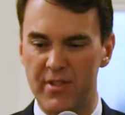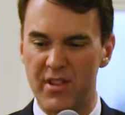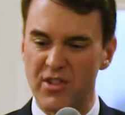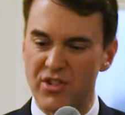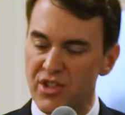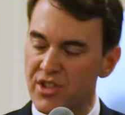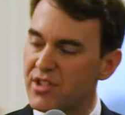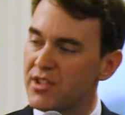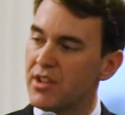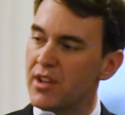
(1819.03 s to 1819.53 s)

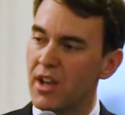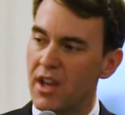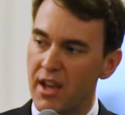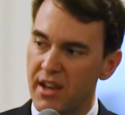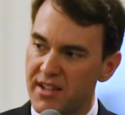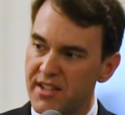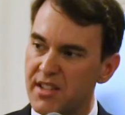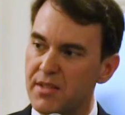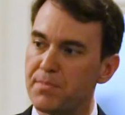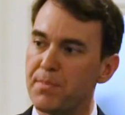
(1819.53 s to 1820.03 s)
It's just an
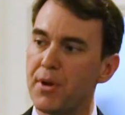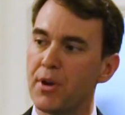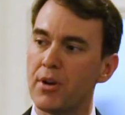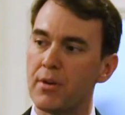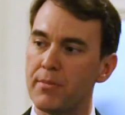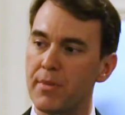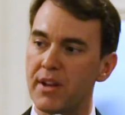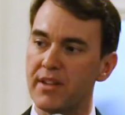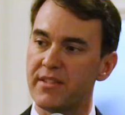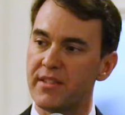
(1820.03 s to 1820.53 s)

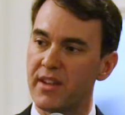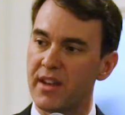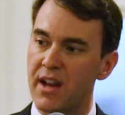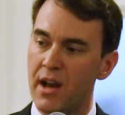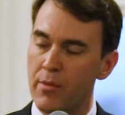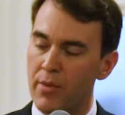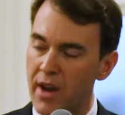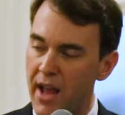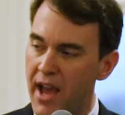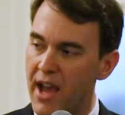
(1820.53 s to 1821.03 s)
experiment, and
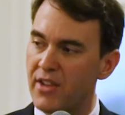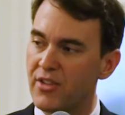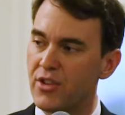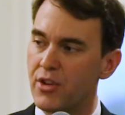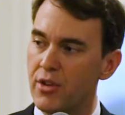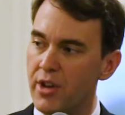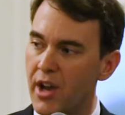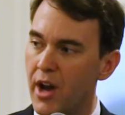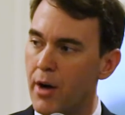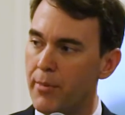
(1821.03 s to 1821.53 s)
I want to ask
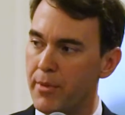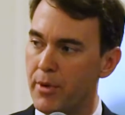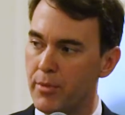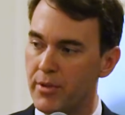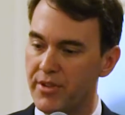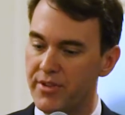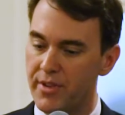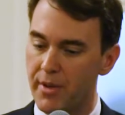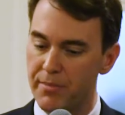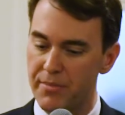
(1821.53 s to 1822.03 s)
you to help me
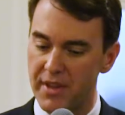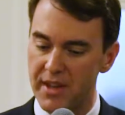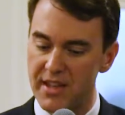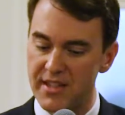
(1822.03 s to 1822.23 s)
with something.